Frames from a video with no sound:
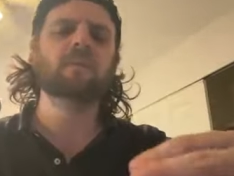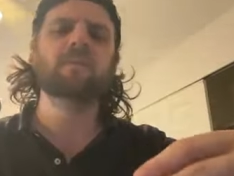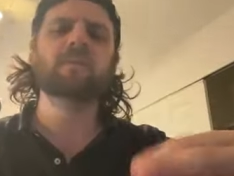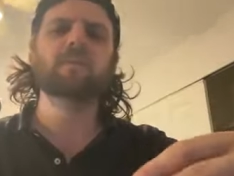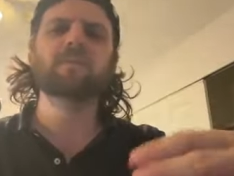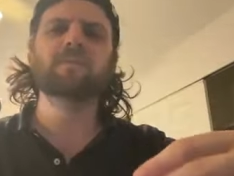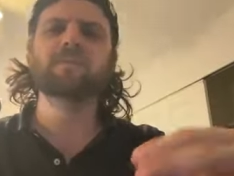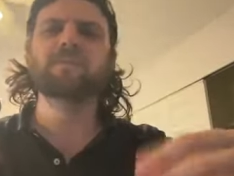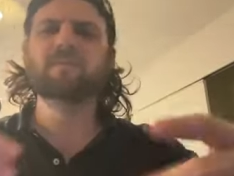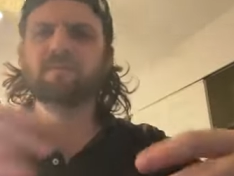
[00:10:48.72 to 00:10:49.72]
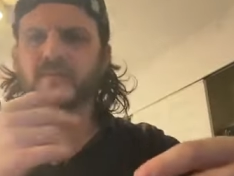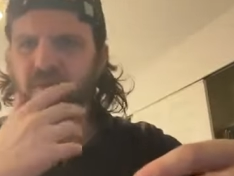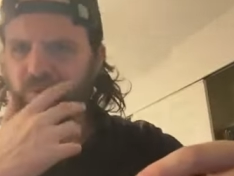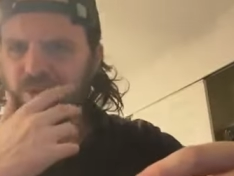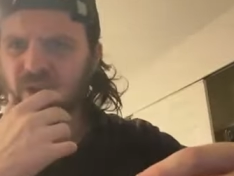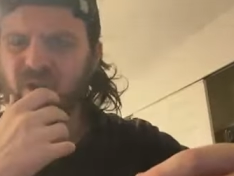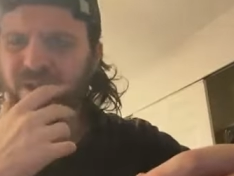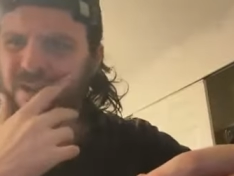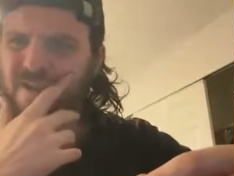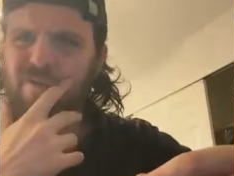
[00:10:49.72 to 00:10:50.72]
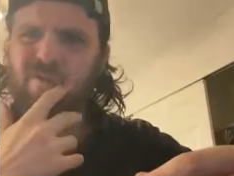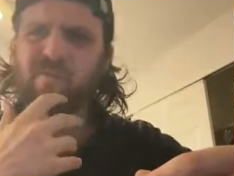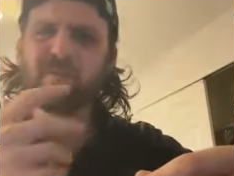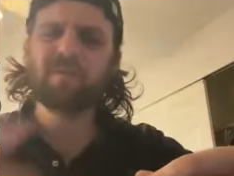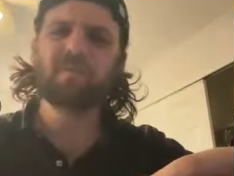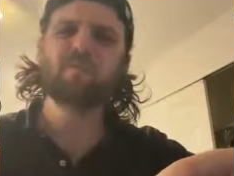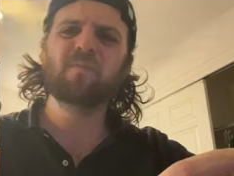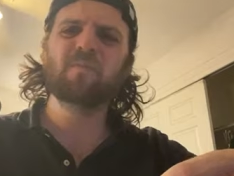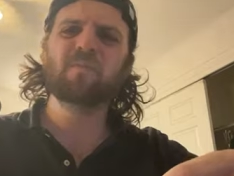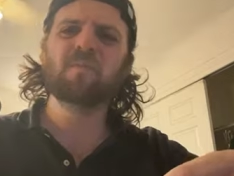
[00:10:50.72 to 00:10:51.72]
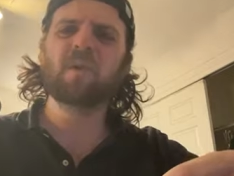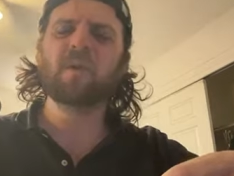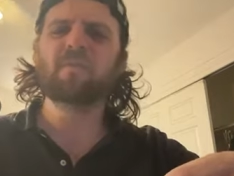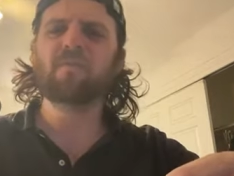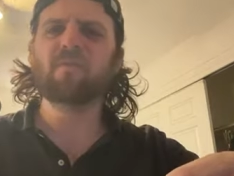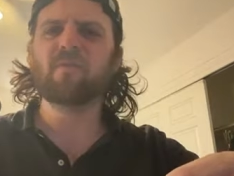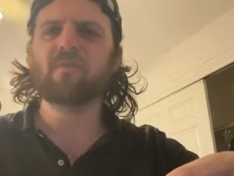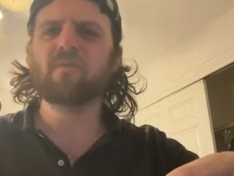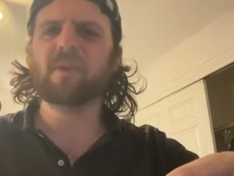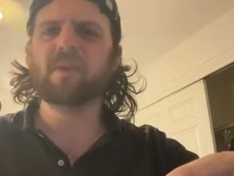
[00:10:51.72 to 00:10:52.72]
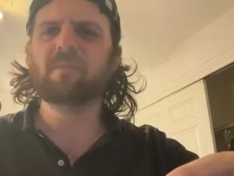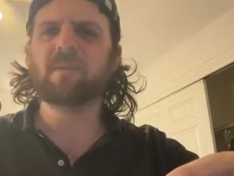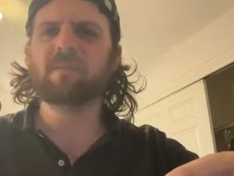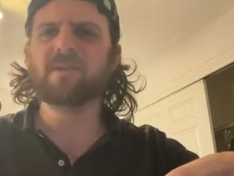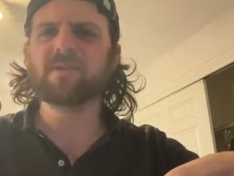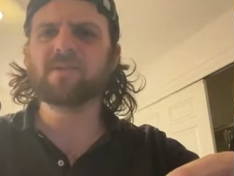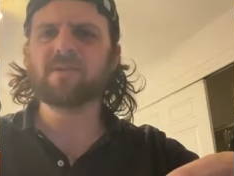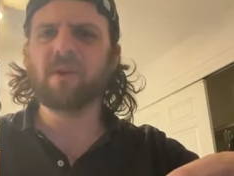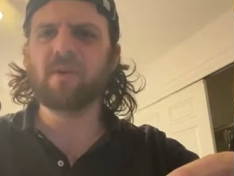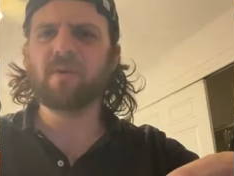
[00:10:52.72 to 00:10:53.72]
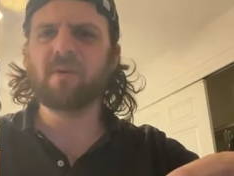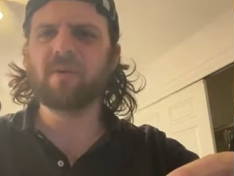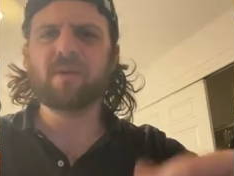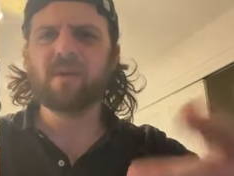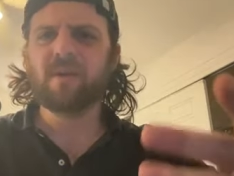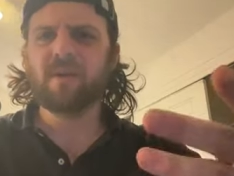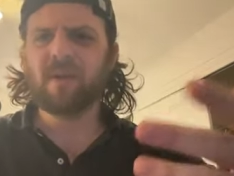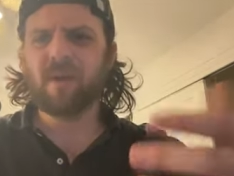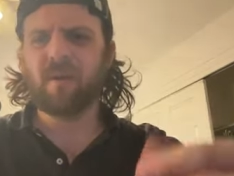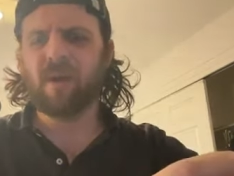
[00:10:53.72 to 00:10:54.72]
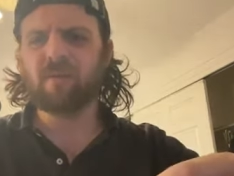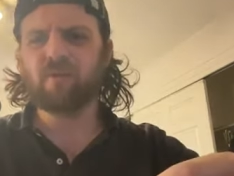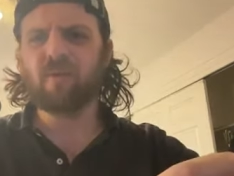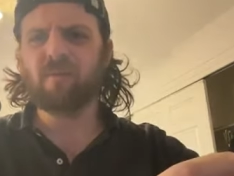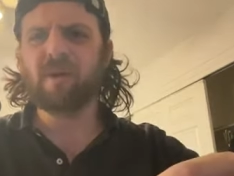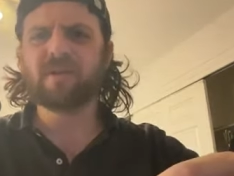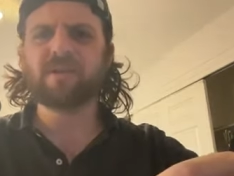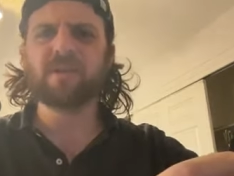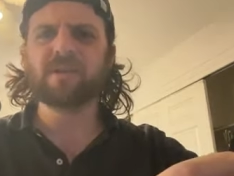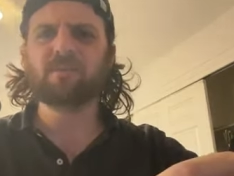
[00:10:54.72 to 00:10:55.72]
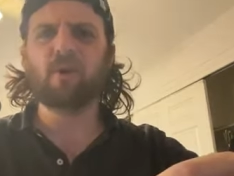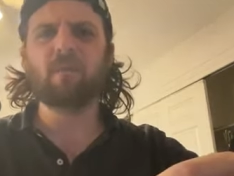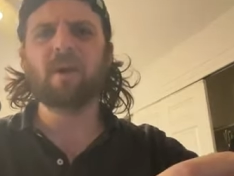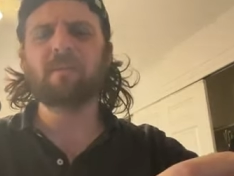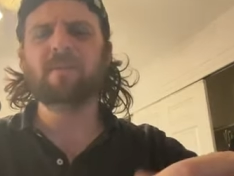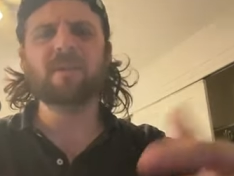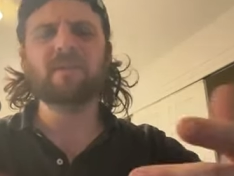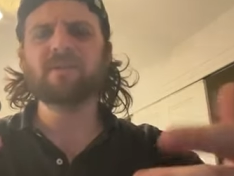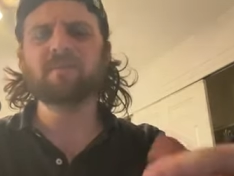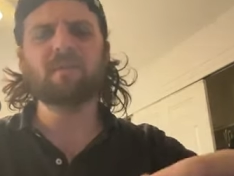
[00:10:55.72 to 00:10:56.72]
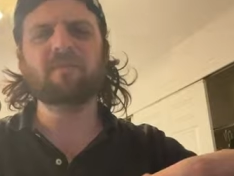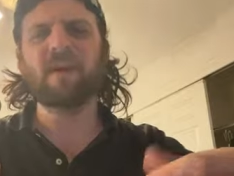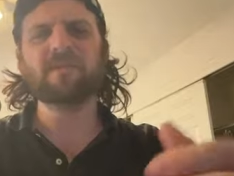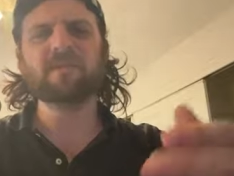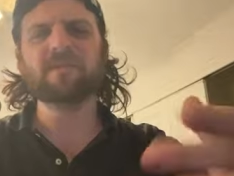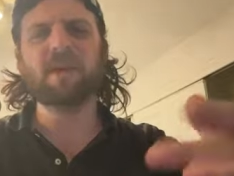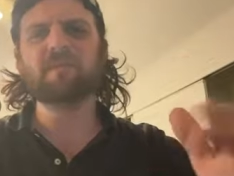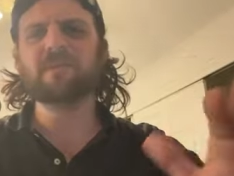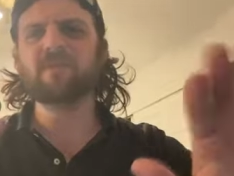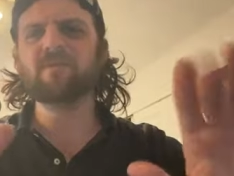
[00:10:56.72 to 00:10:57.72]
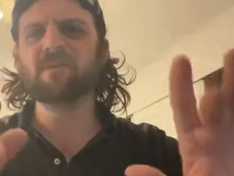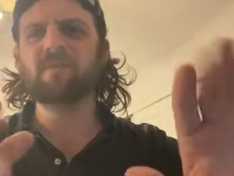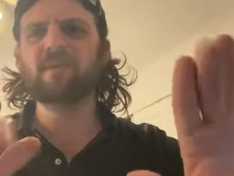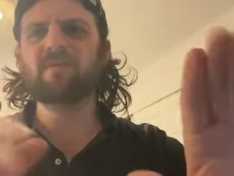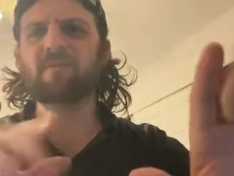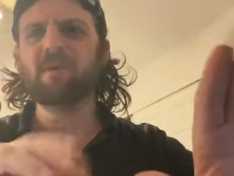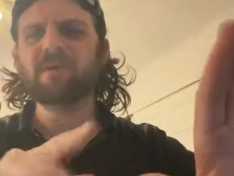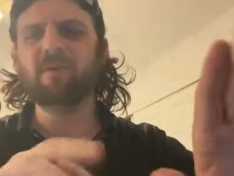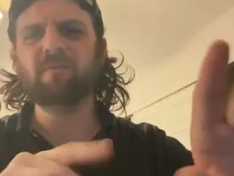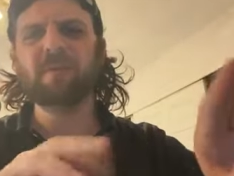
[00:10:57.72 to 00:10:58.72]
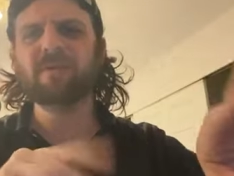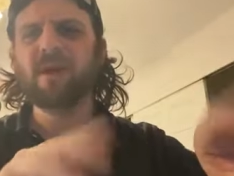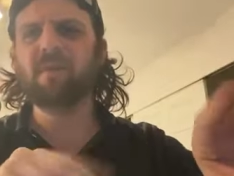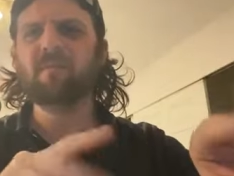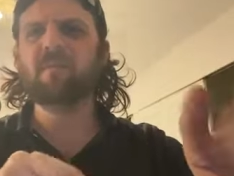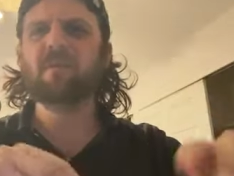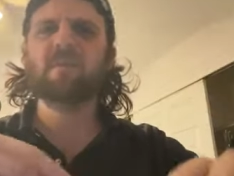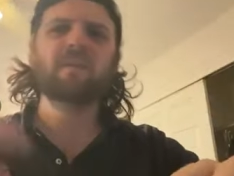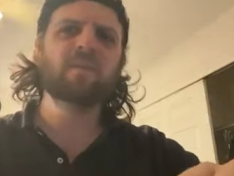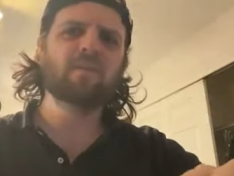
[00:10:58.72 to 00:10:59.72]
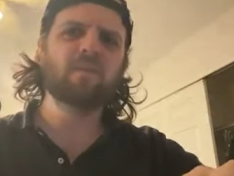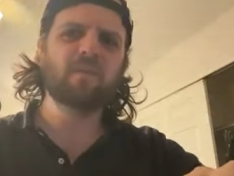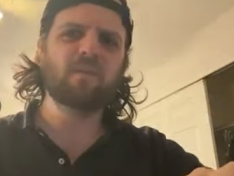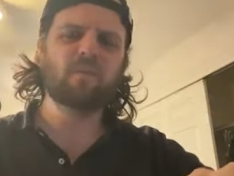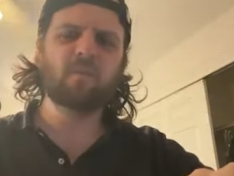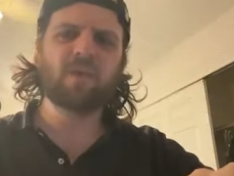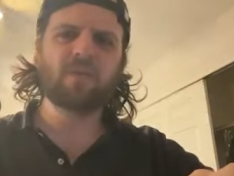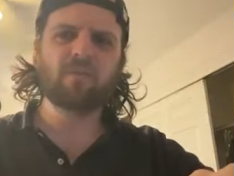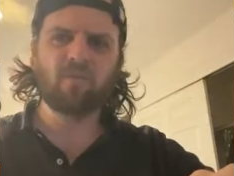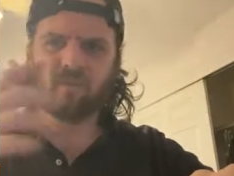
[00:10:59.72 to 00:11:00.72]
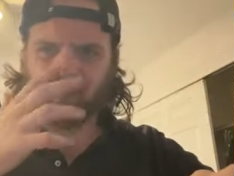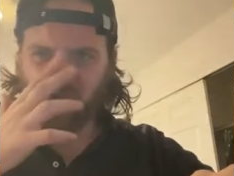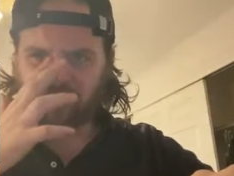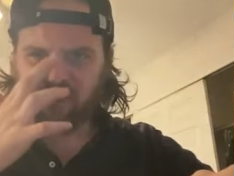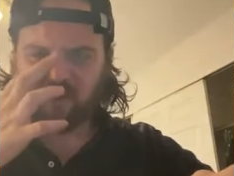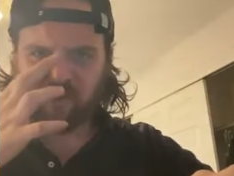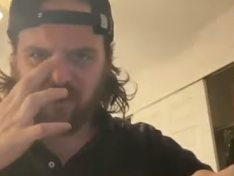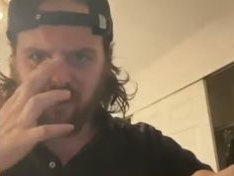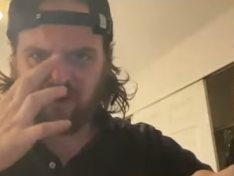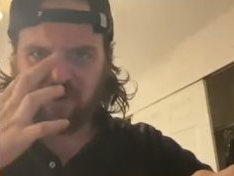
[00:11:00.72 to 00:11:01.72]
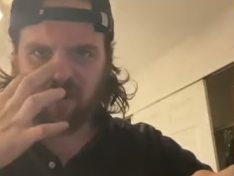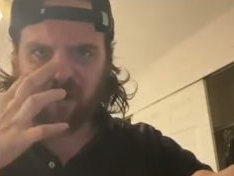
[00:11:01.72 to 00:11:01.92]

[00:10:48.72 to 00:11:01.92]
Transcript: you know, people are trying to cancel me um, for getting my business going when I'm doing the best ASMR, in my opinion, some of the fastest tapping tingles. I believe in myself big time. You know, the live streams we do and